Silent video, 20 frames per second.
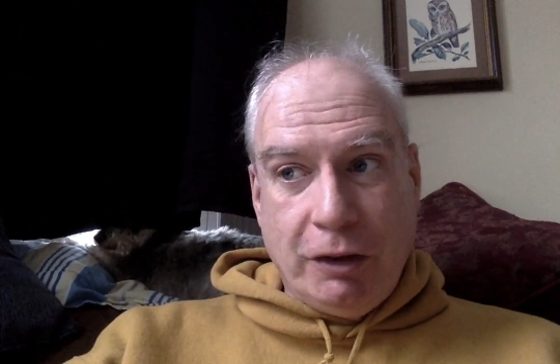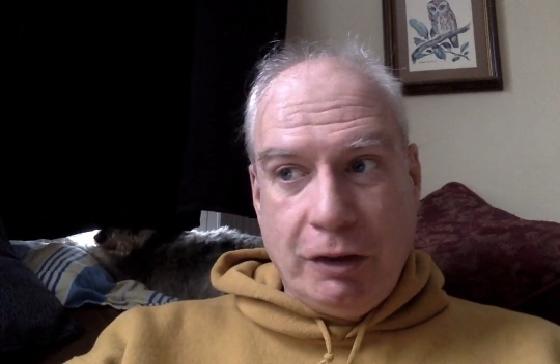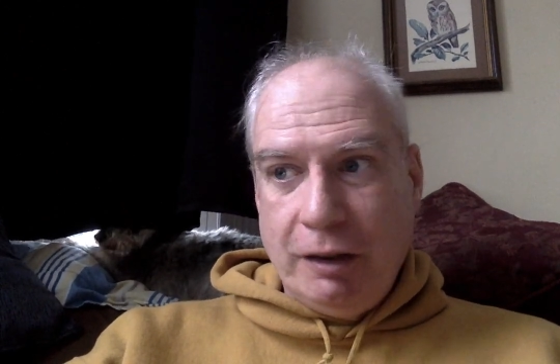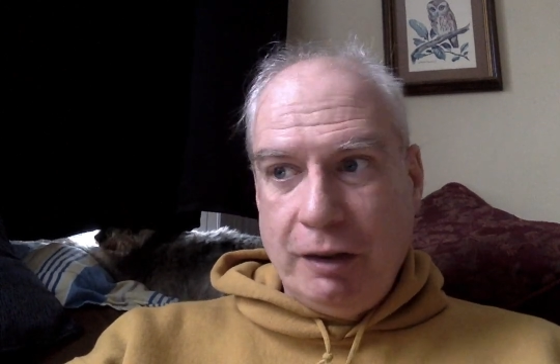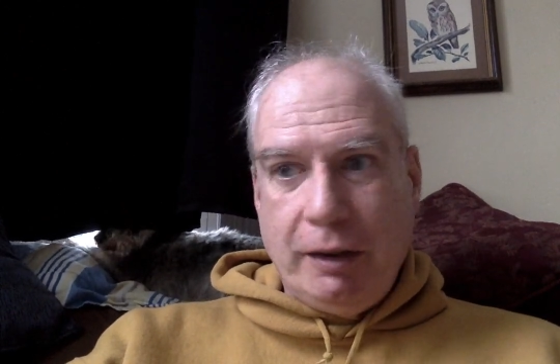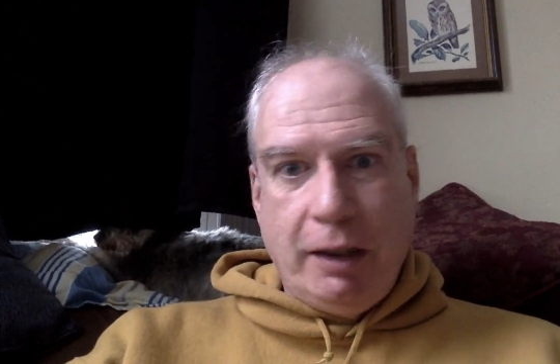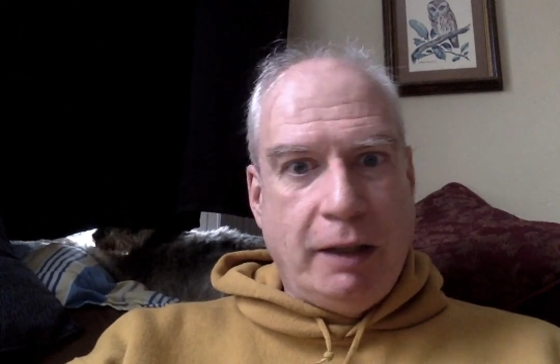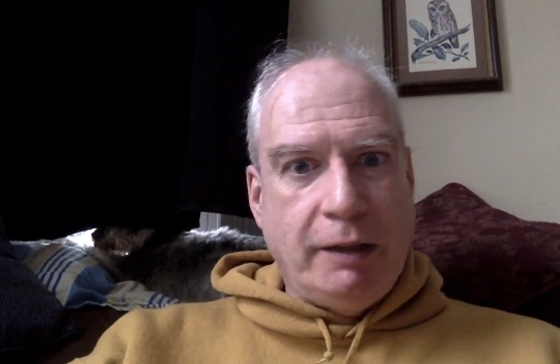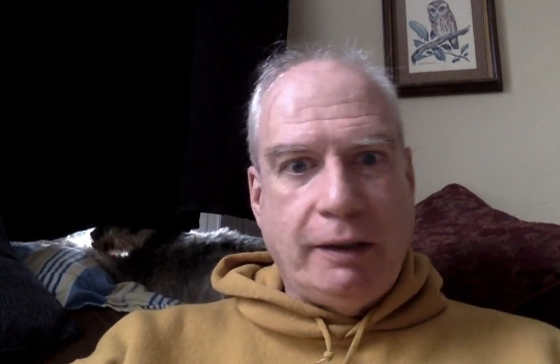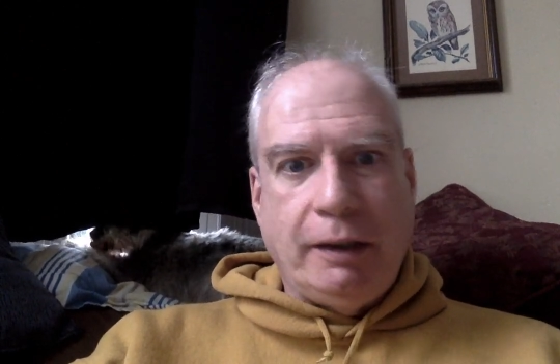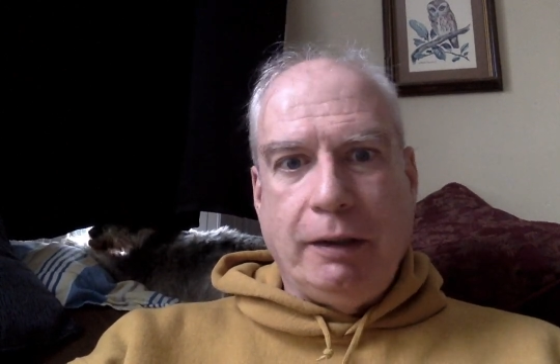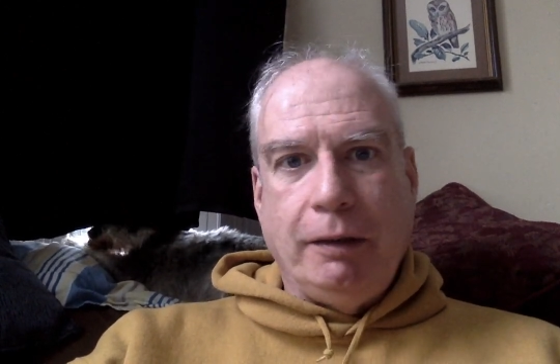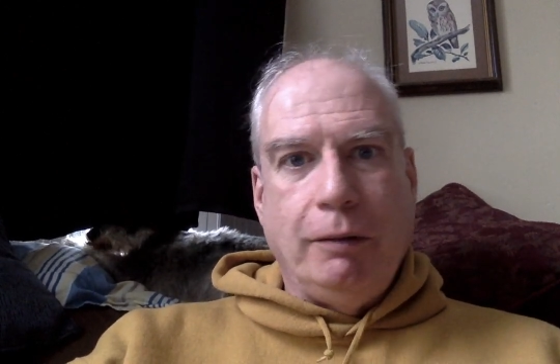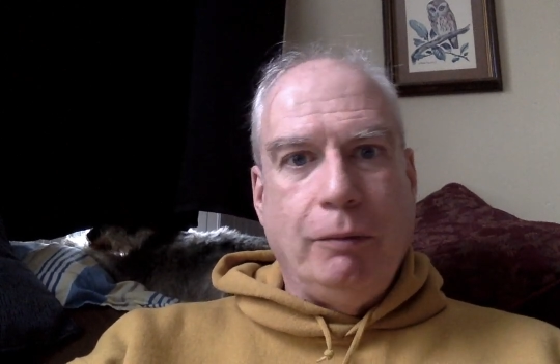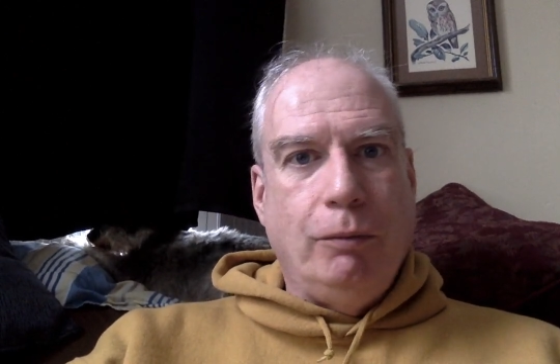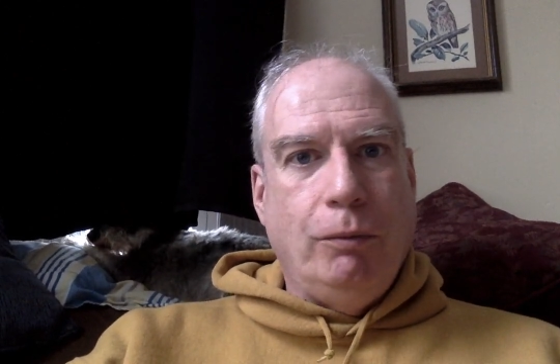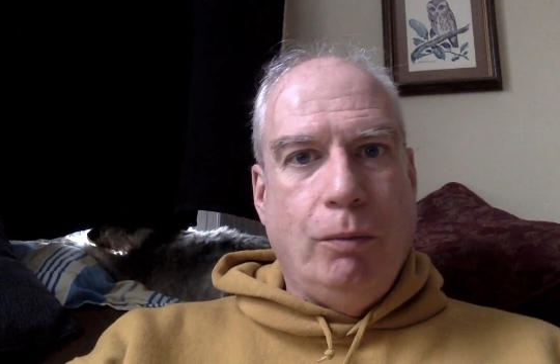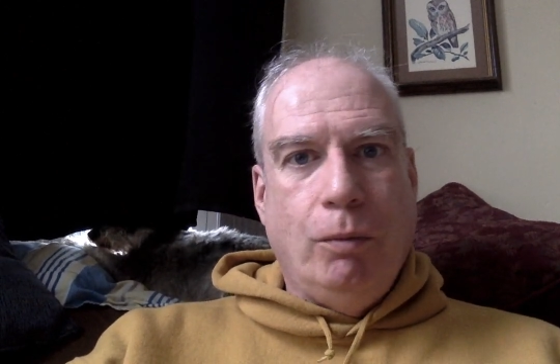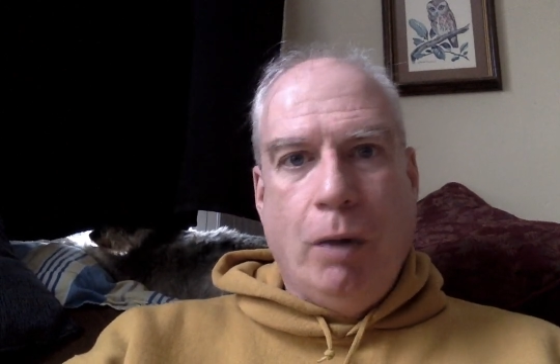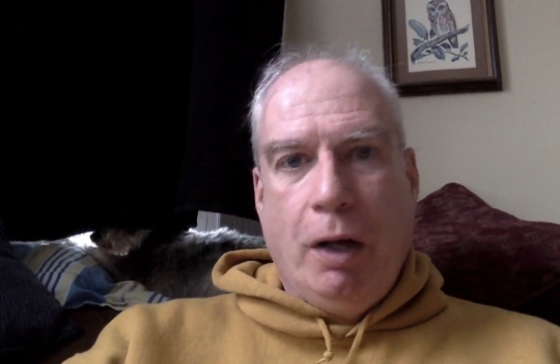discussing
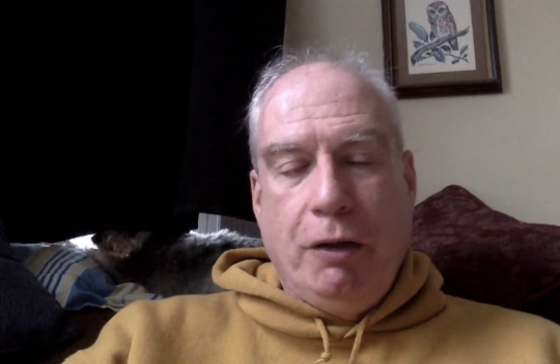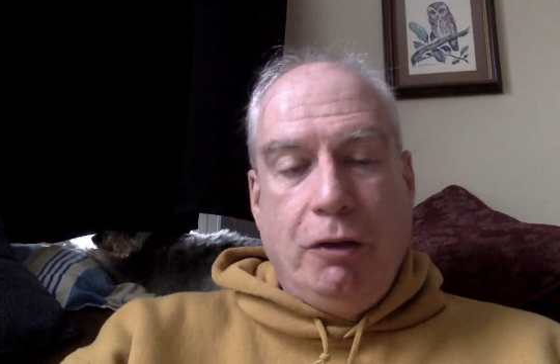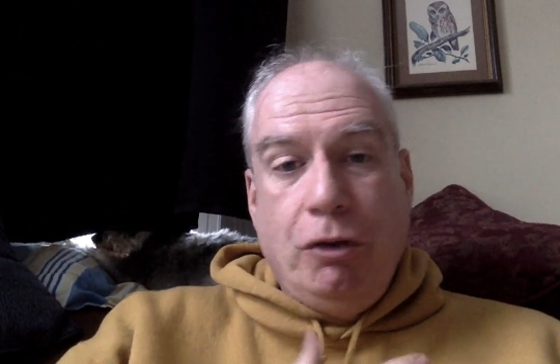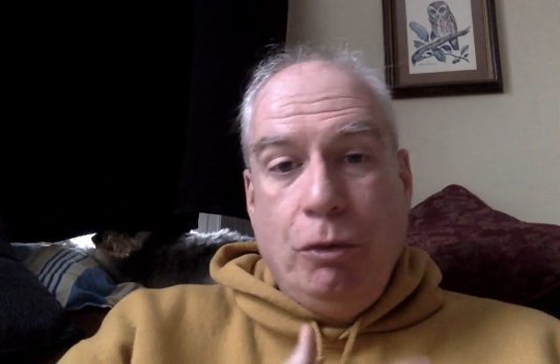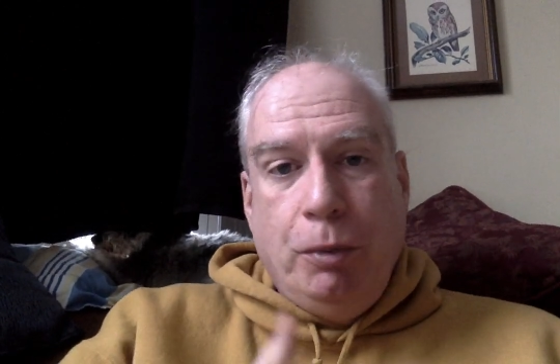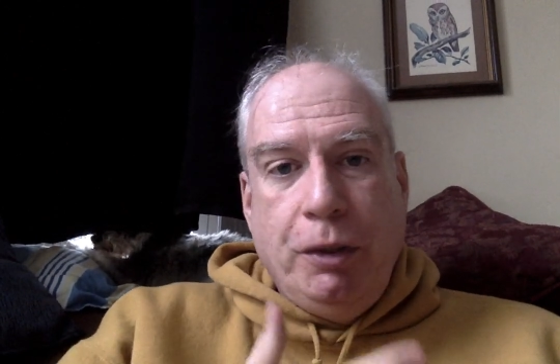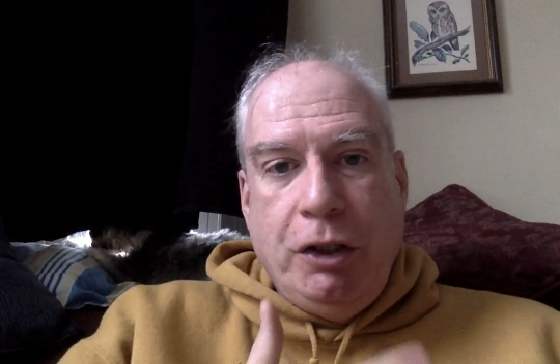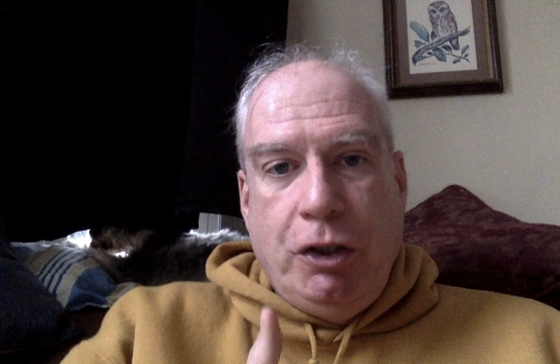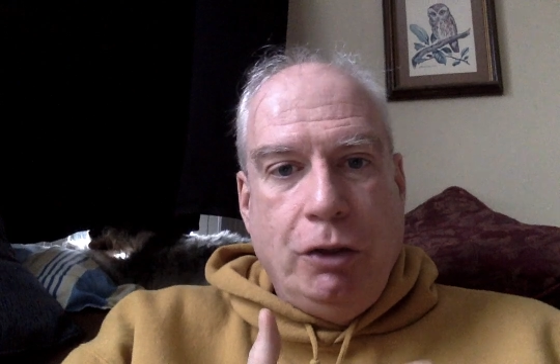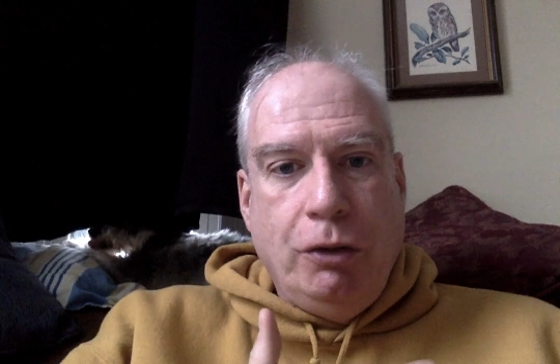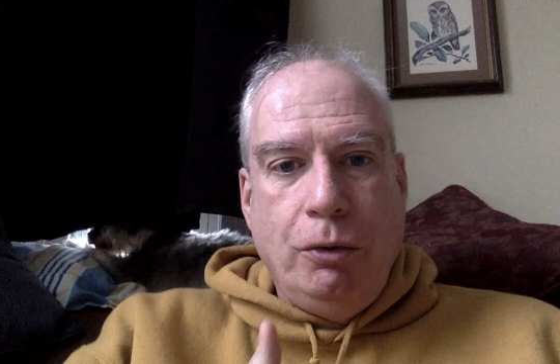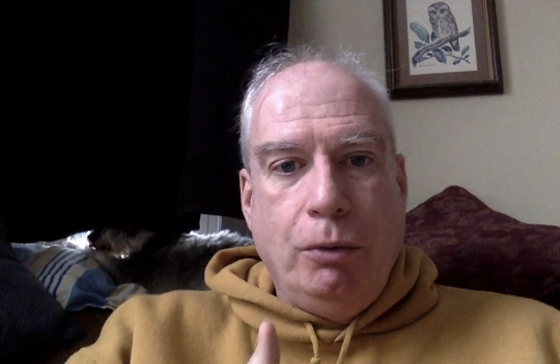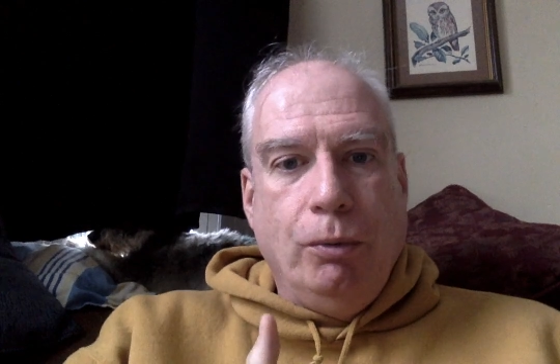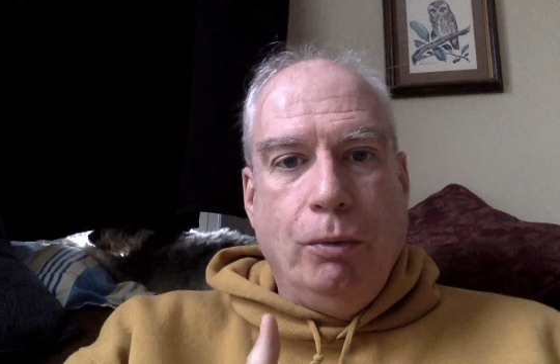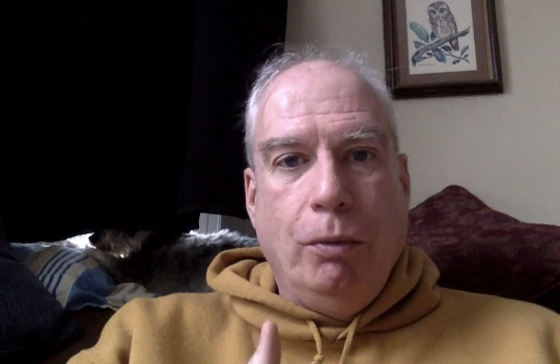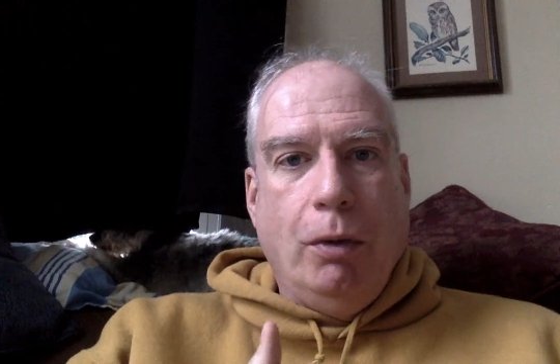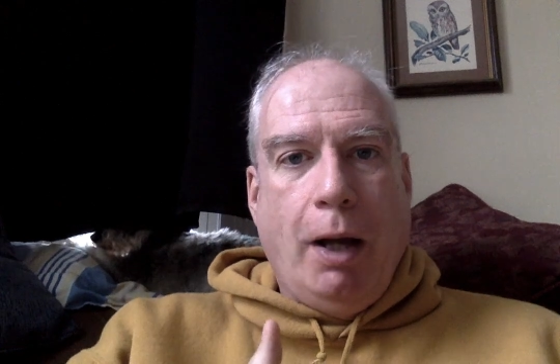what do we do?